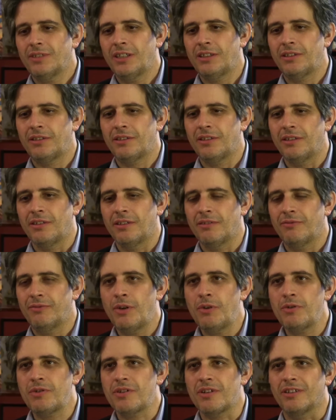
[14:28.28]
It's in the
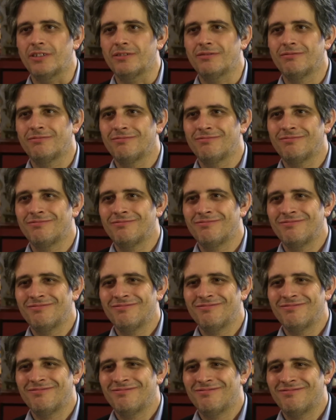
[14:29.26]
future.
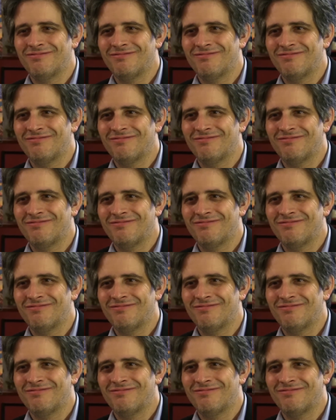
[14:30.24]
Yeah.